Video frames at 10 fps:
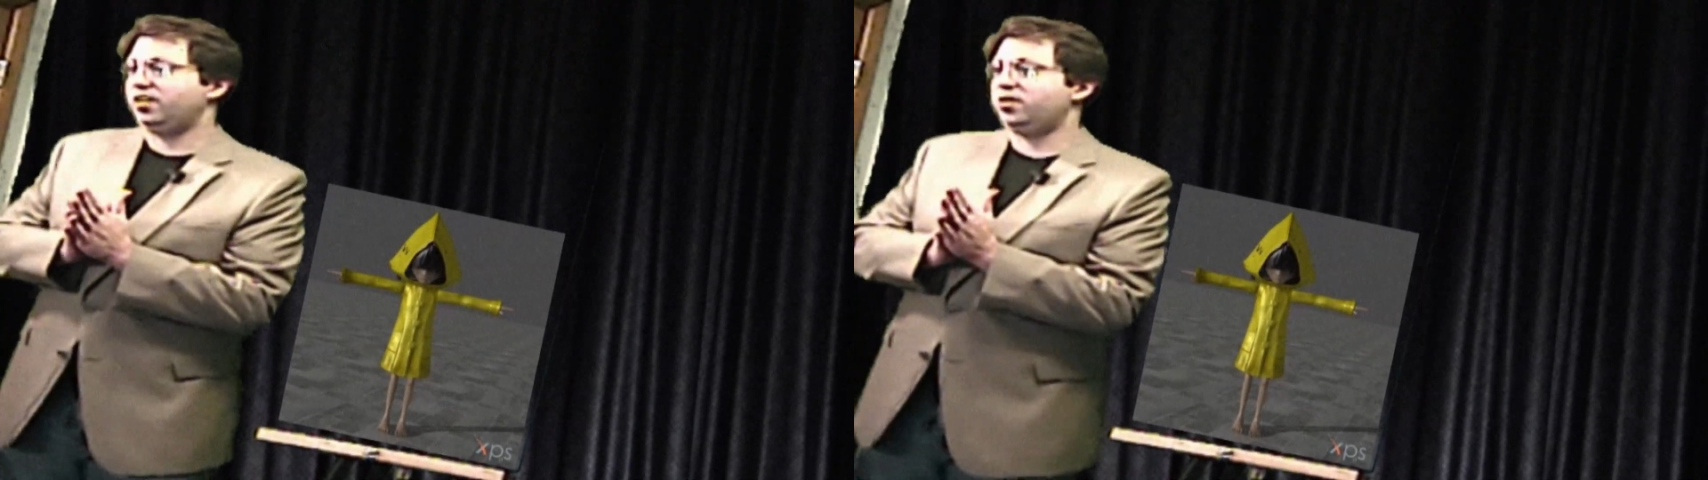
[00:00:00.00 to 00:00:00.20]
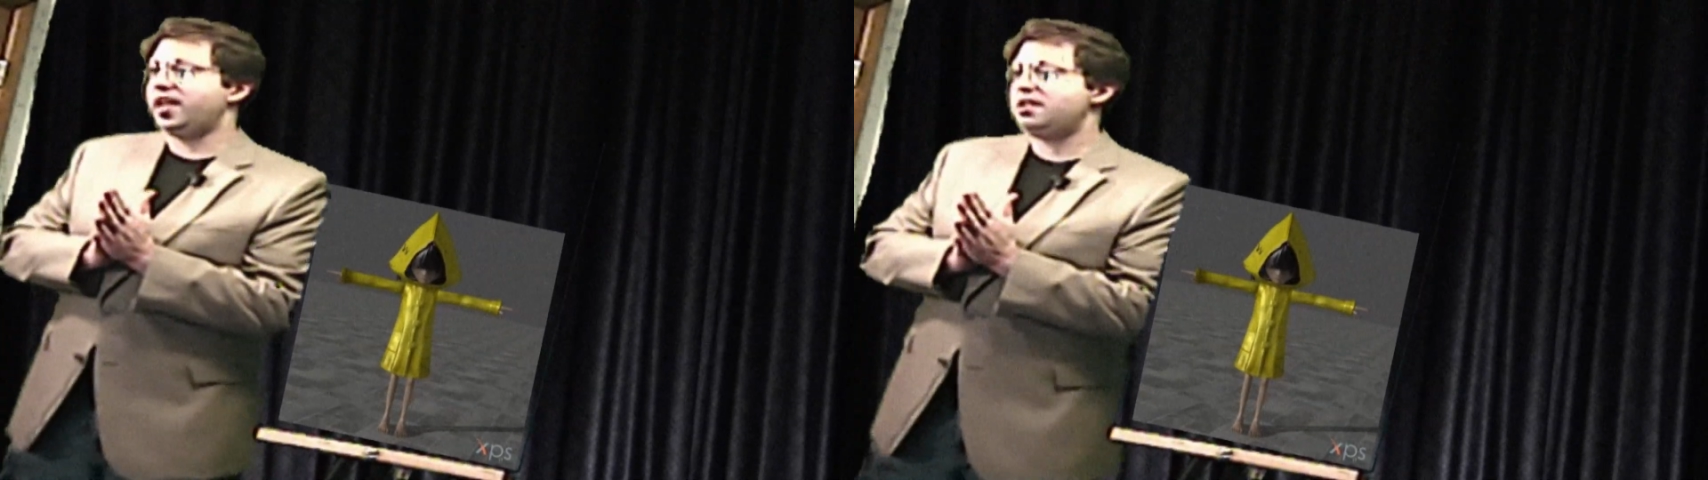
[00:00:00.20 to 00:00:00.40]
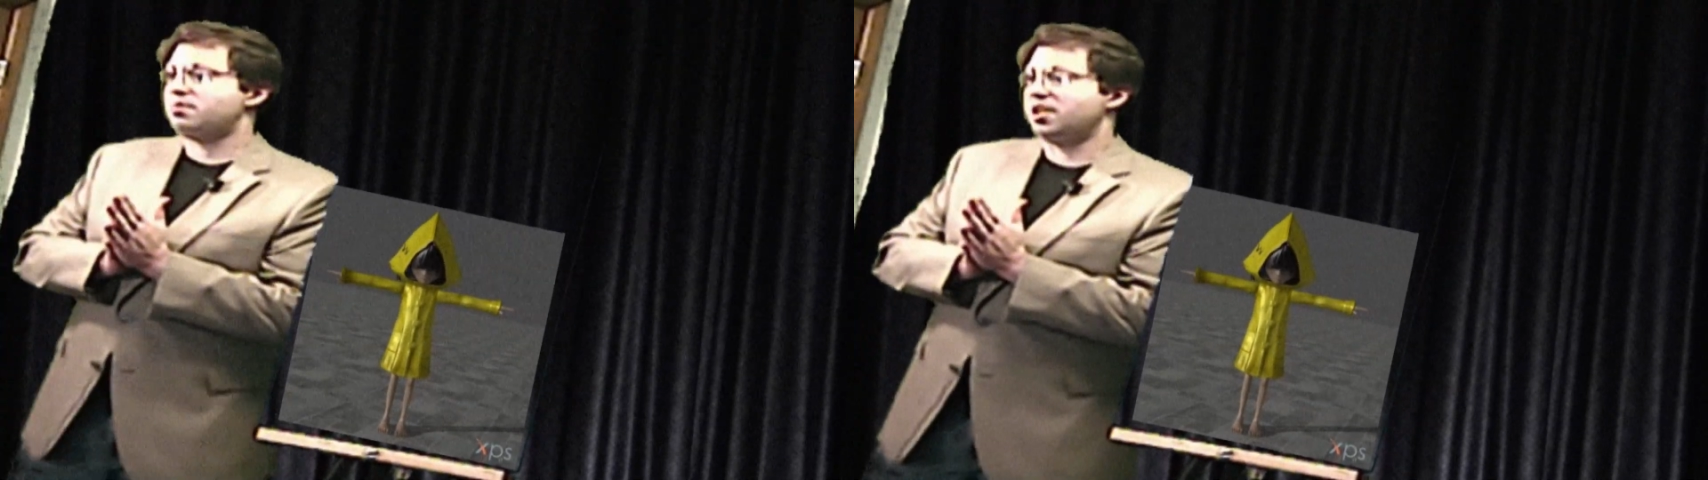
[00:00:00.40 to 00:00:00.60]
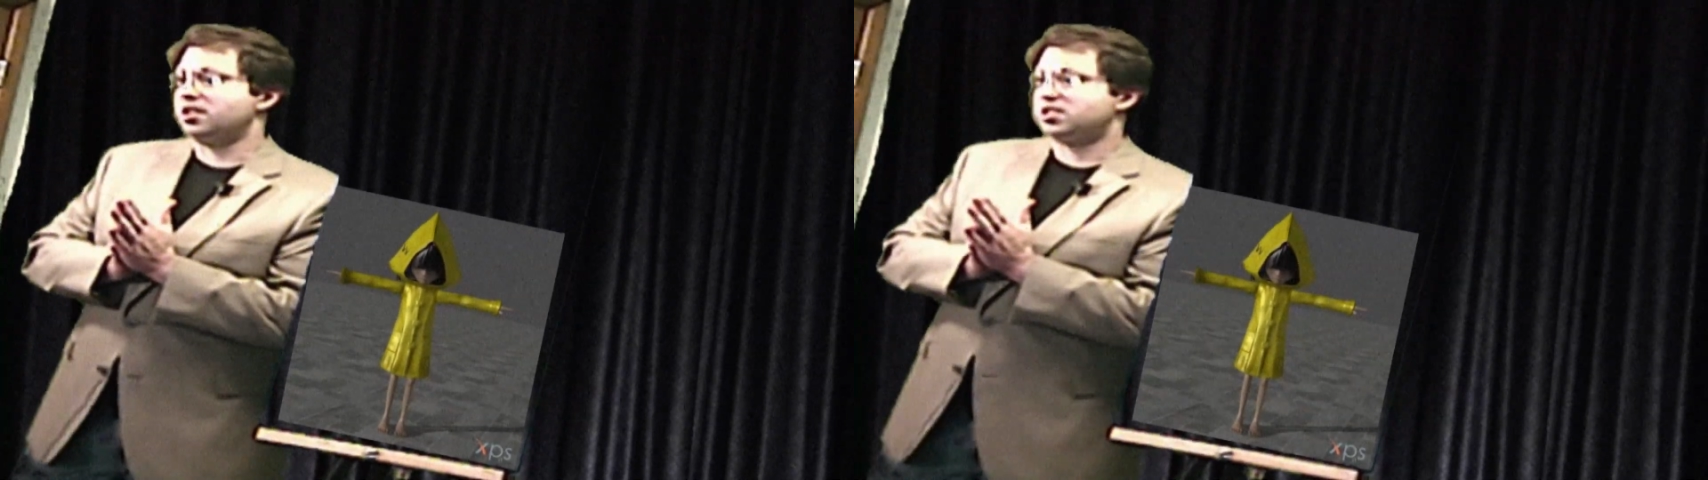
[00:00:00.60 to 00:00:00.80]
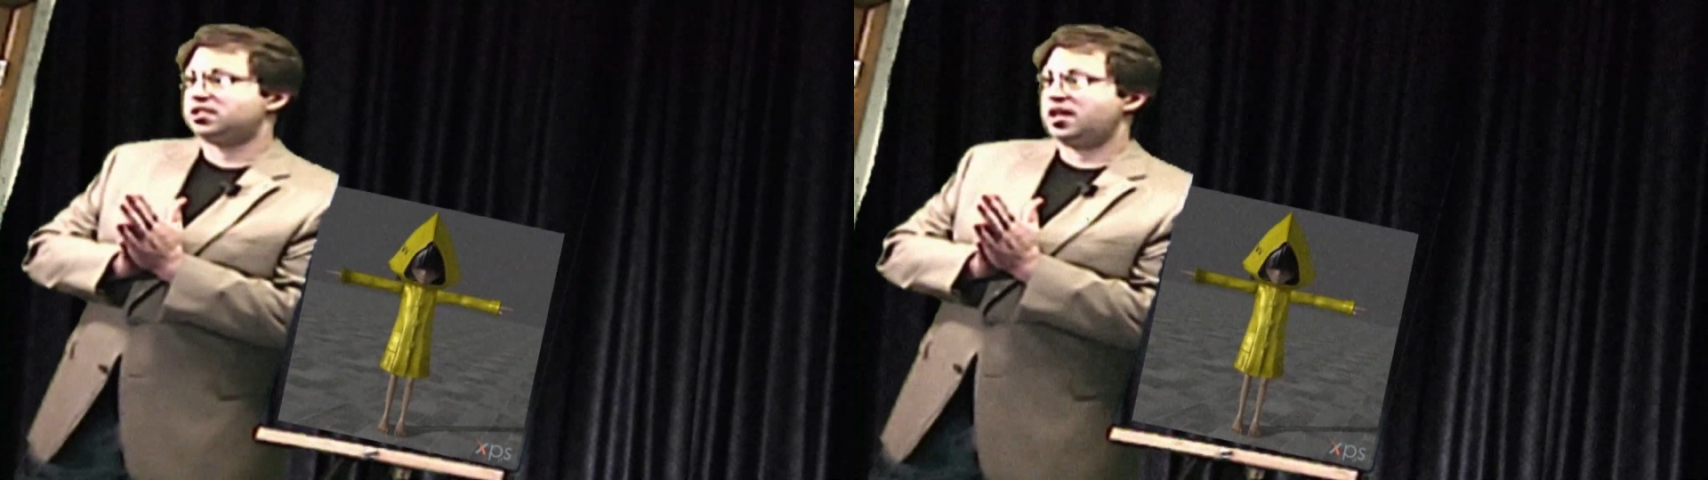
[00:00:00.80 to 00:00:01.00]

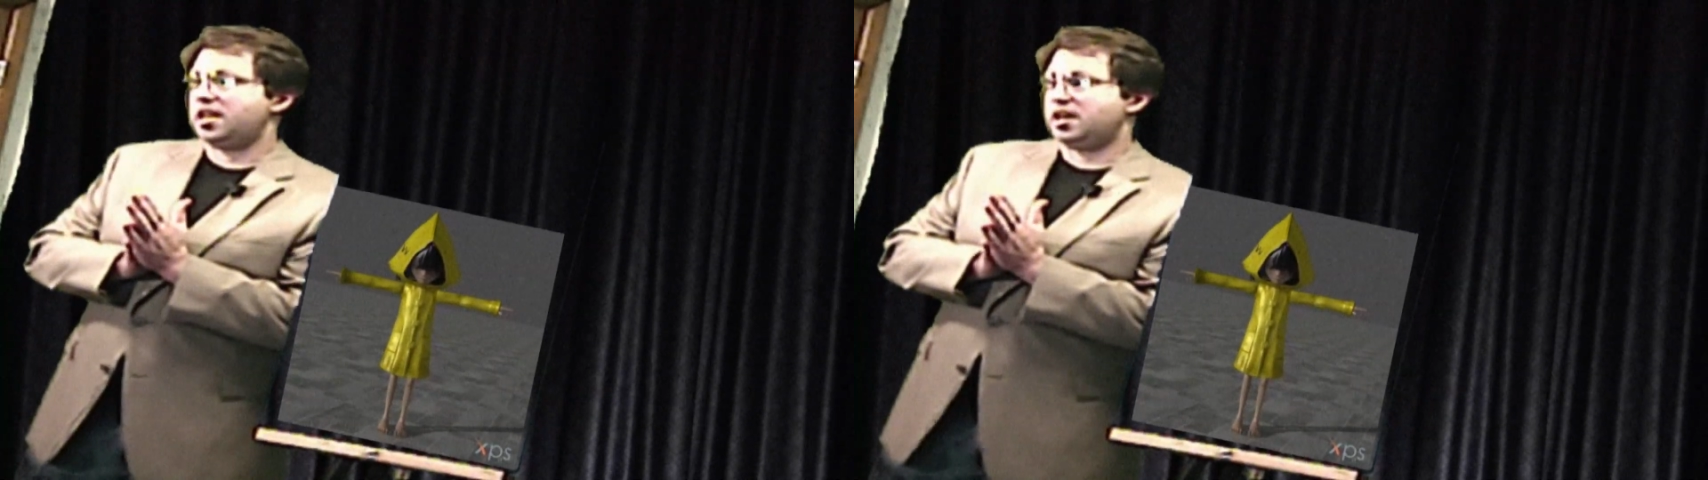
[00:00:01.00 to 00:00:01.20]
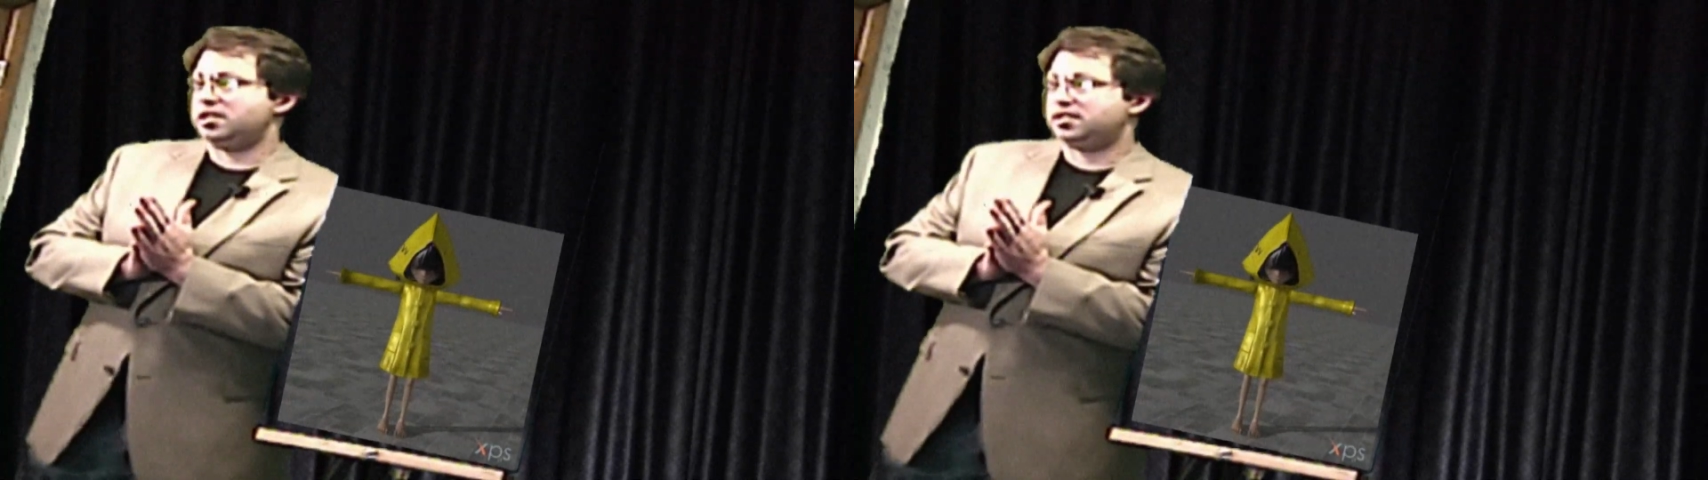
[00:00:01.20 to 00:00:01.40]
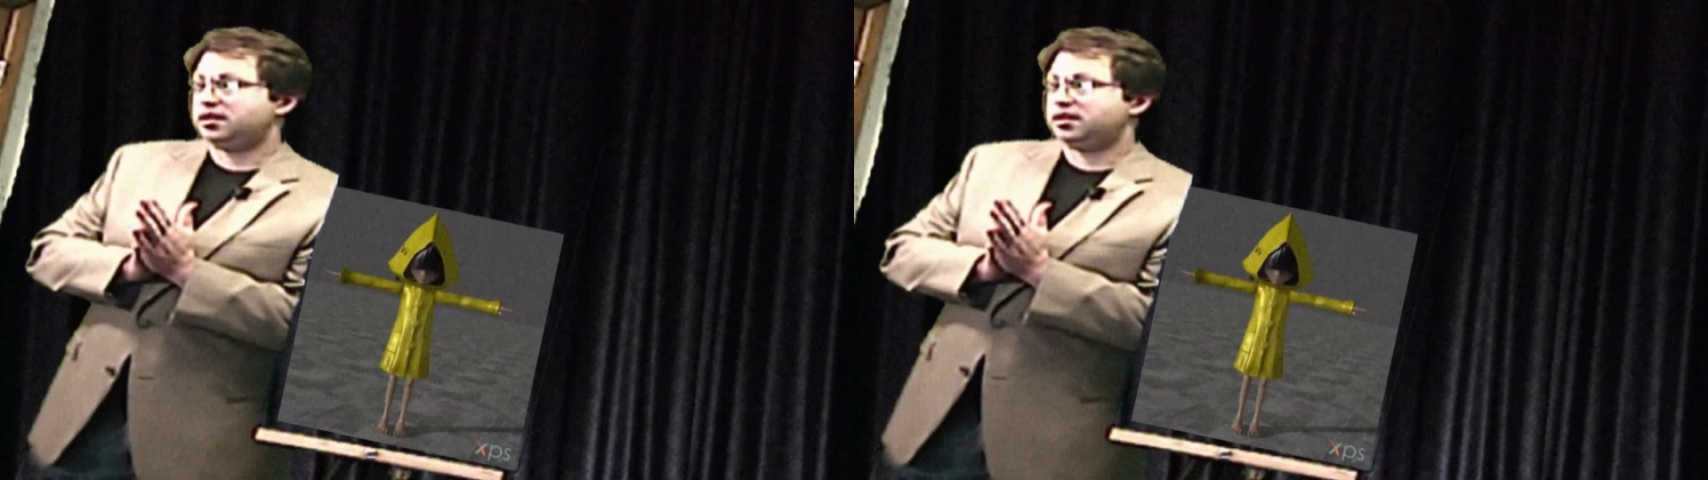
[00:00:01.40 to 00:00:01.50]
Nightmares, and